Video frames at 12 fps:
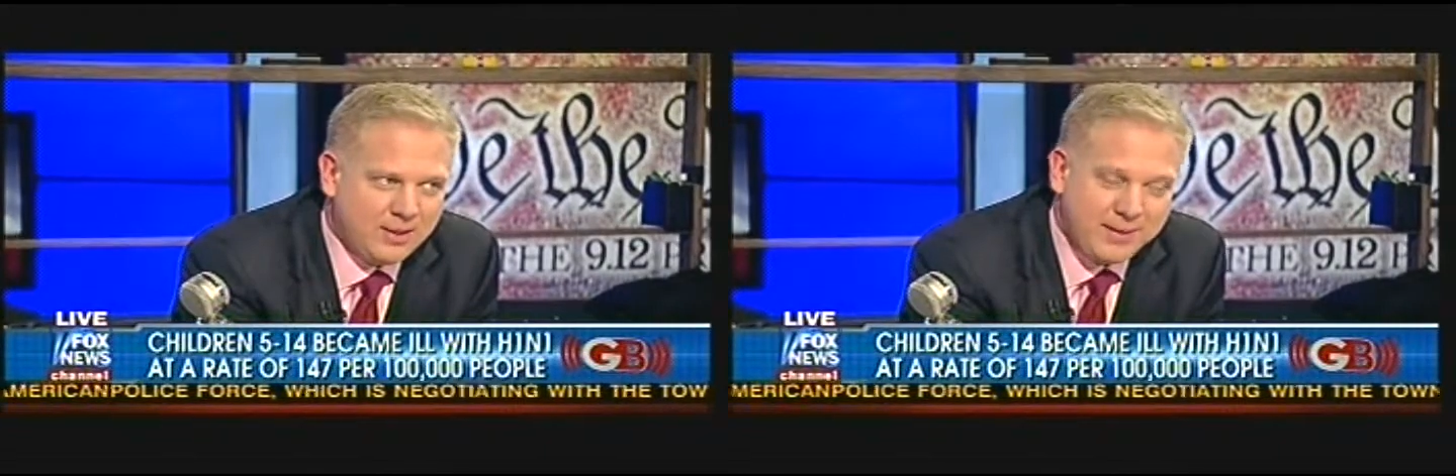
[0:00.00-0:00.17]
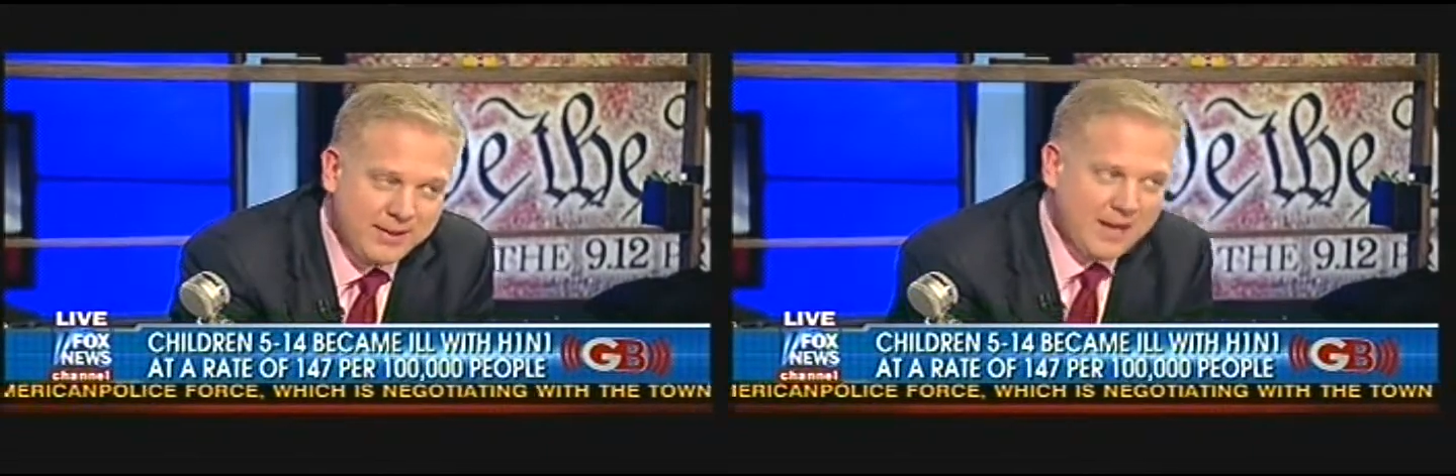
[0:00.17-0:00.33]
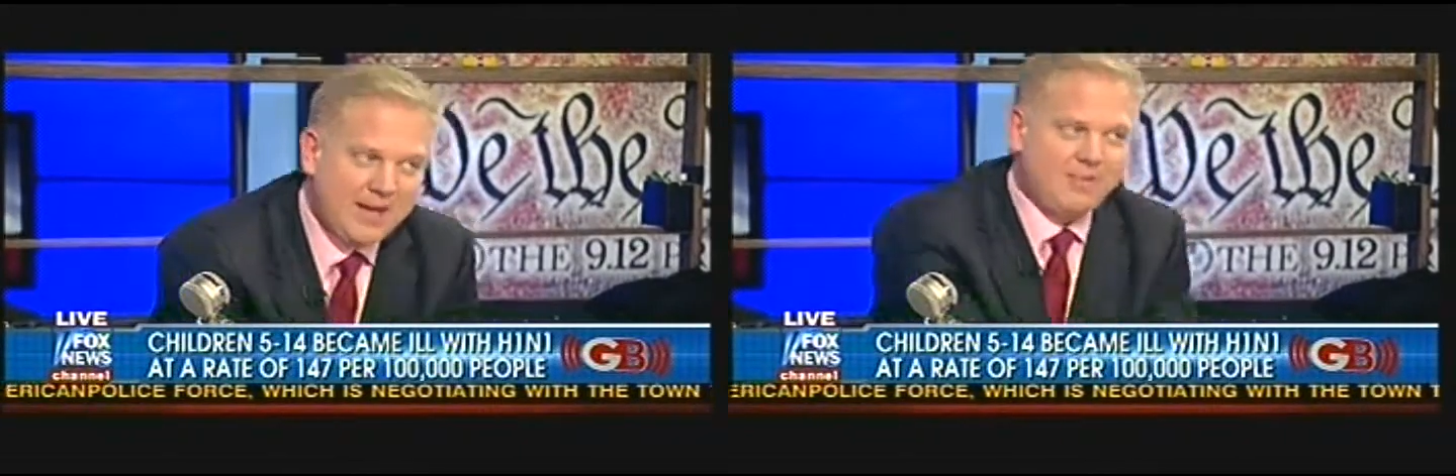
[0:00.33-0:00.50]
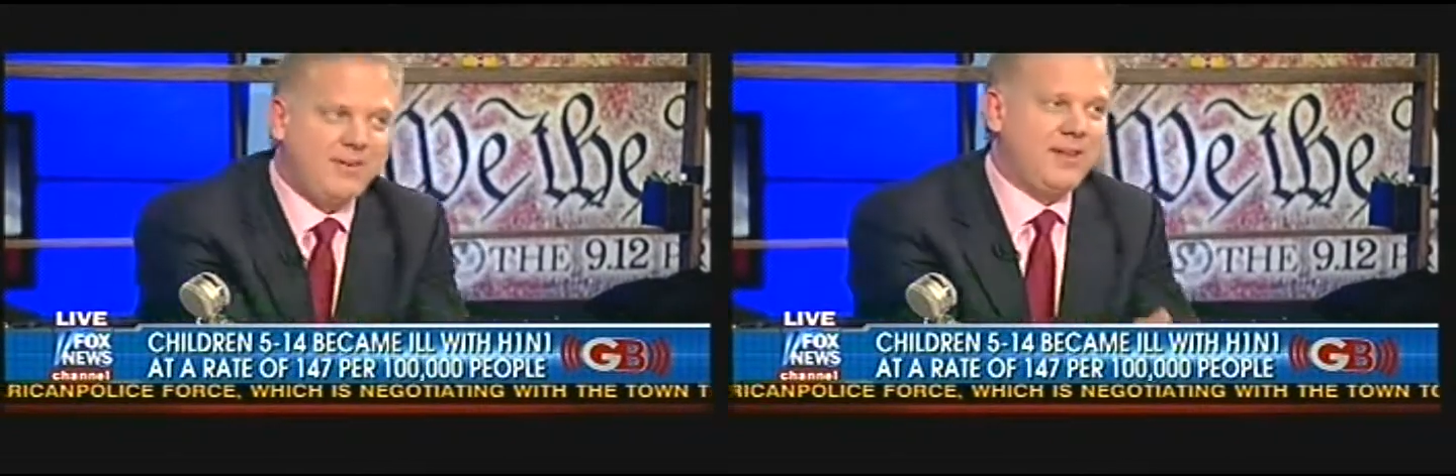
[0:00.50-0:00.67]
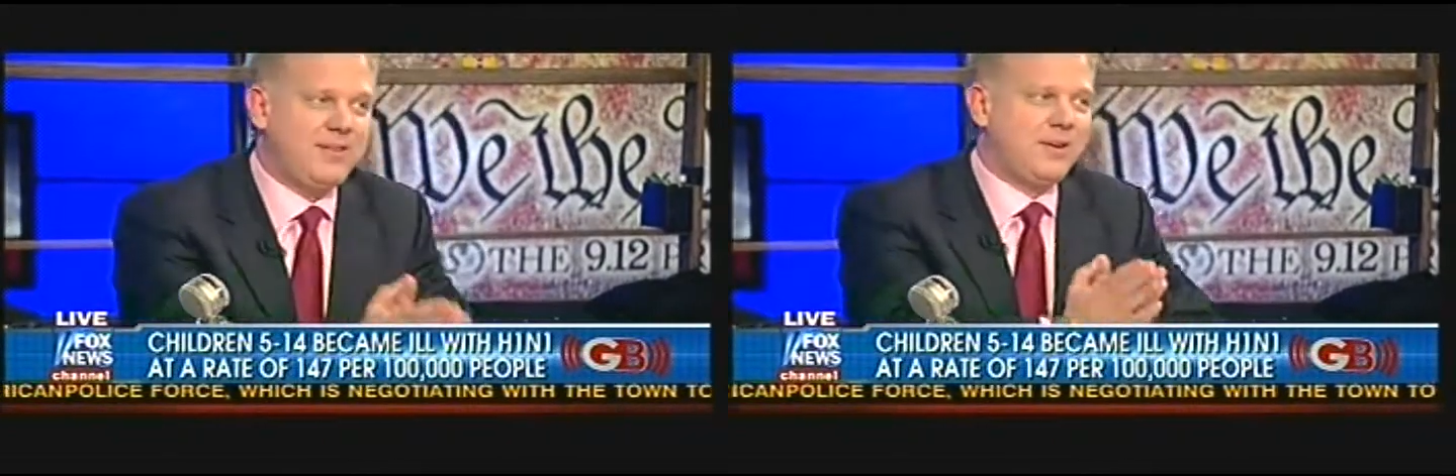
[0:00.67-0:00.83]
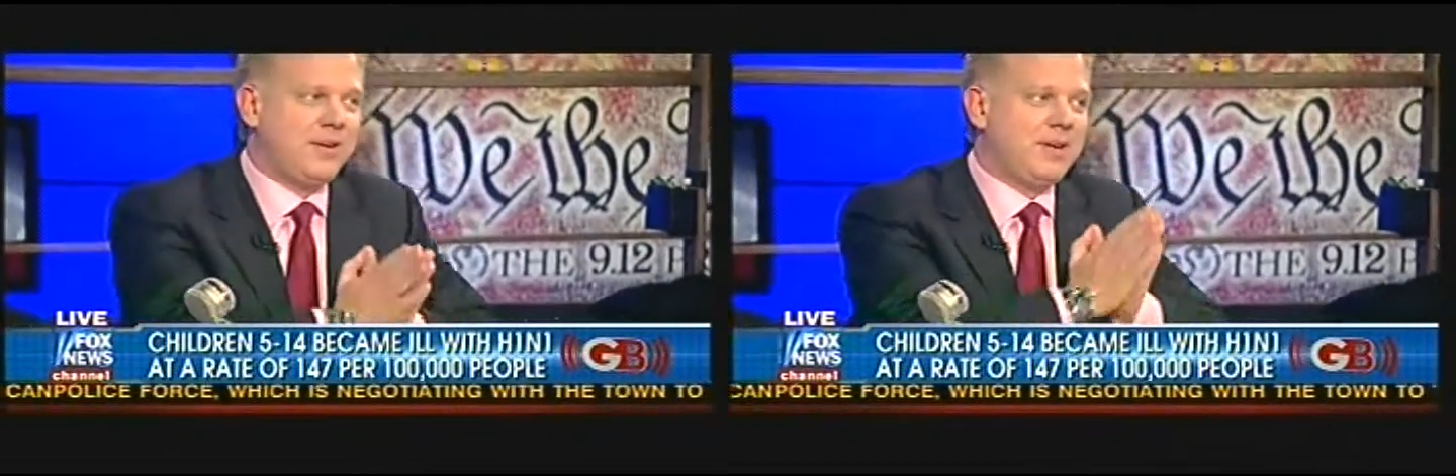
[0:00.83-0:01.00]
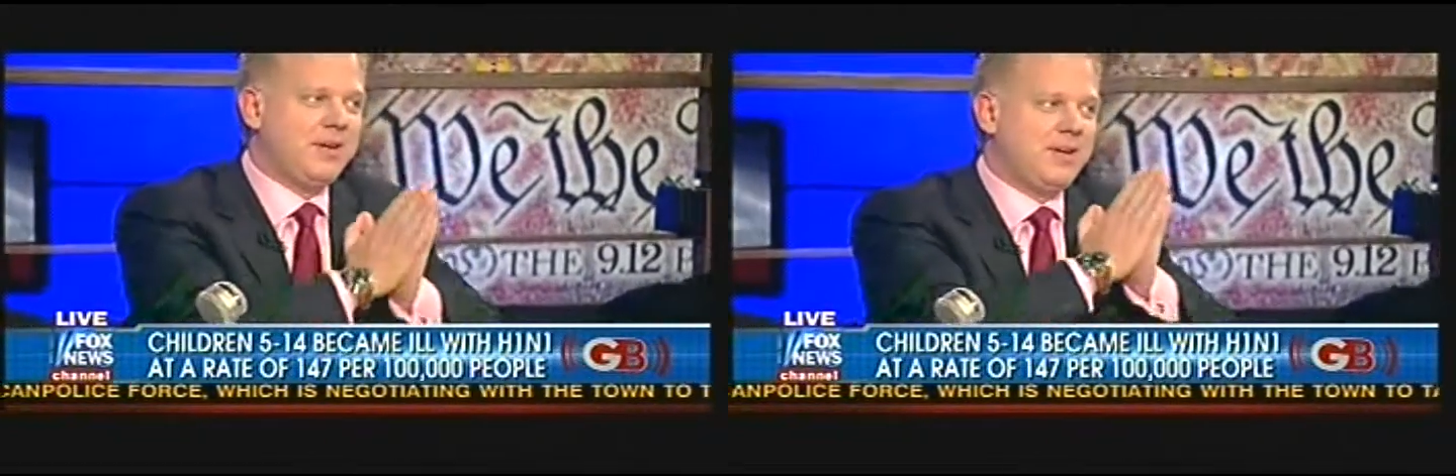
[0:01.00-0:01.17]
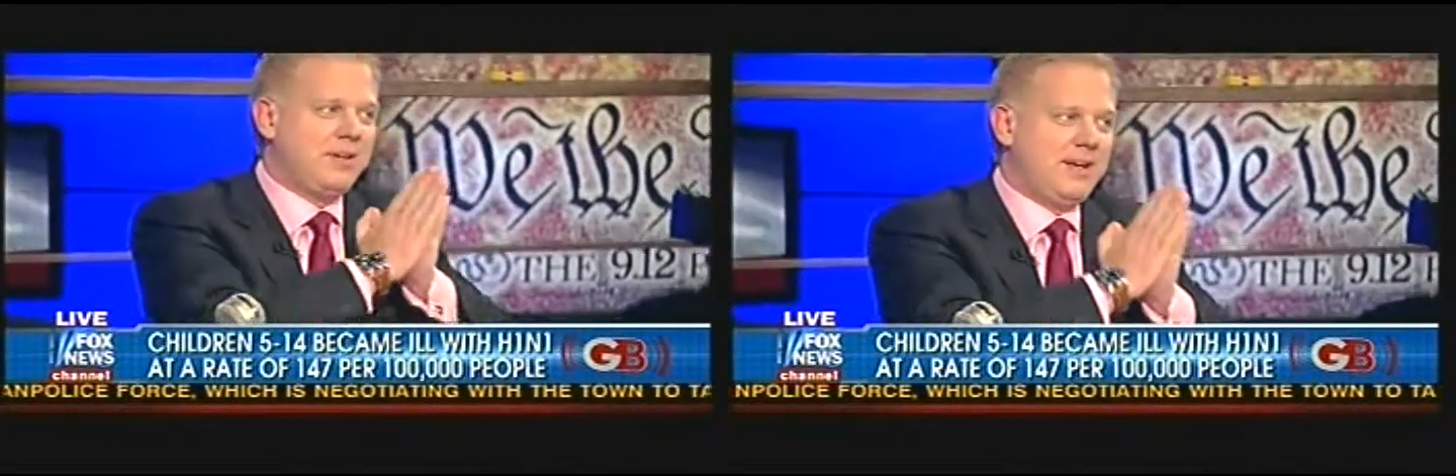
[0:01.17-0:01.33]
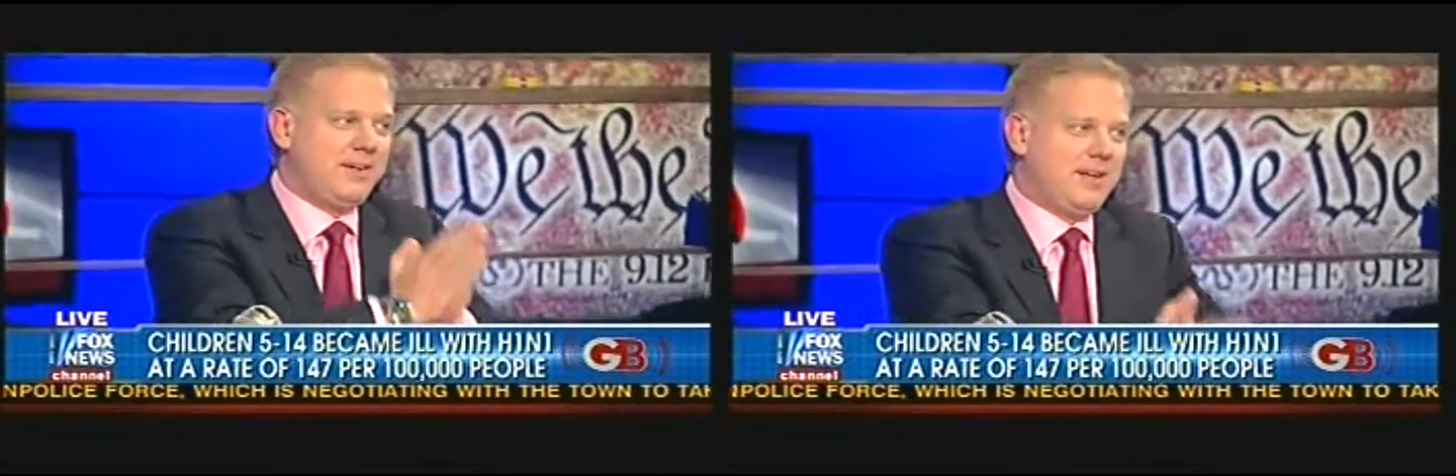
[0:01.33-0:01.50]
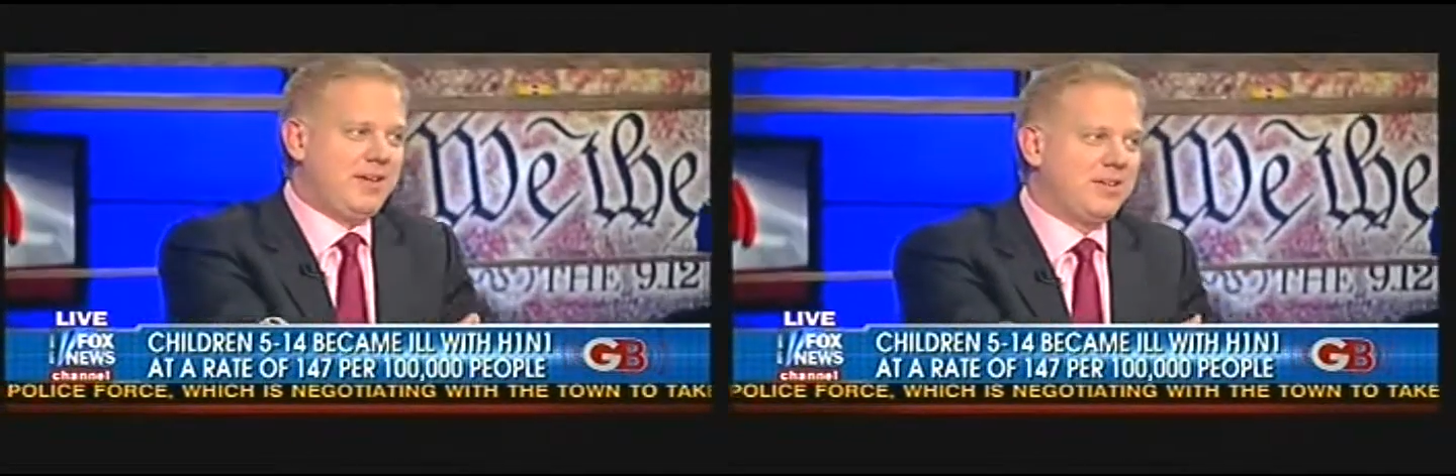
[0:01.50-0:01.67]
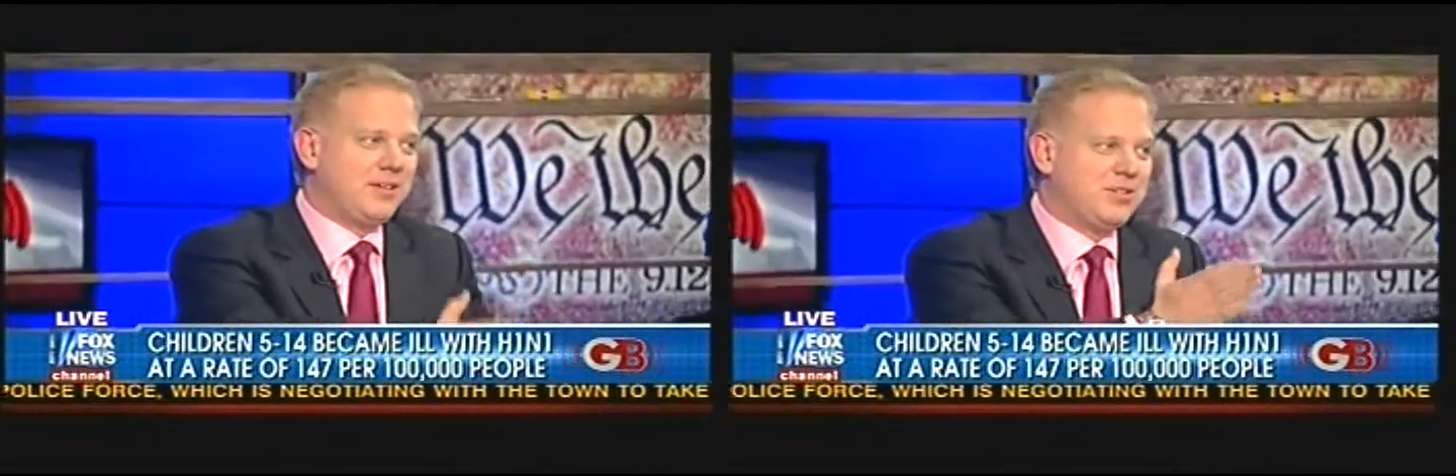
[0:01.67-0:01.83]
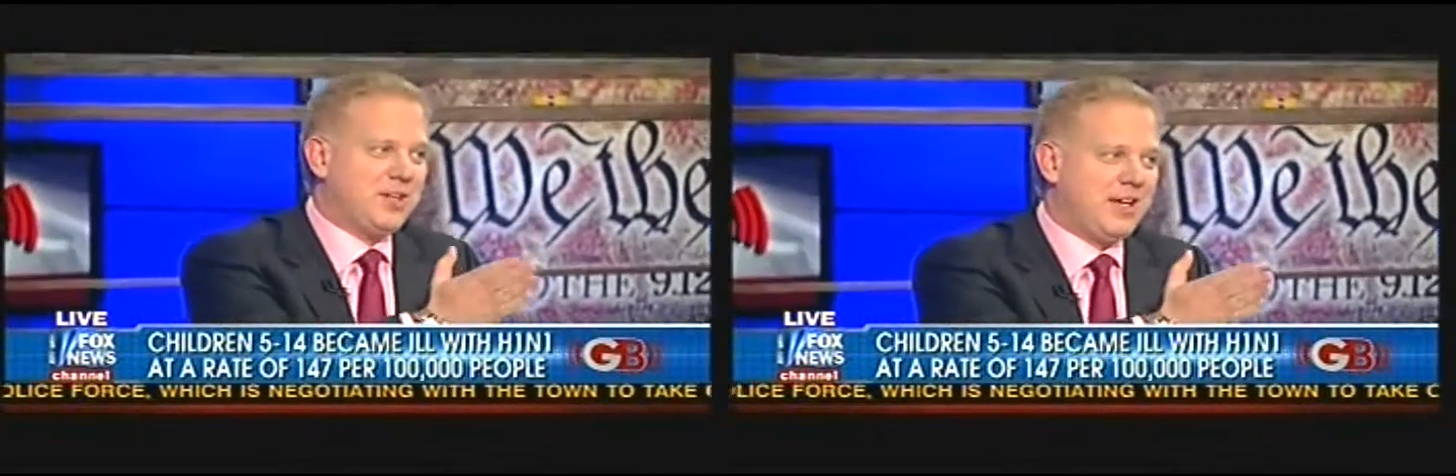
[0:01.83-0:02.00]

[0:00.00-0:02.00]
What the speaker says: I mean, they have had their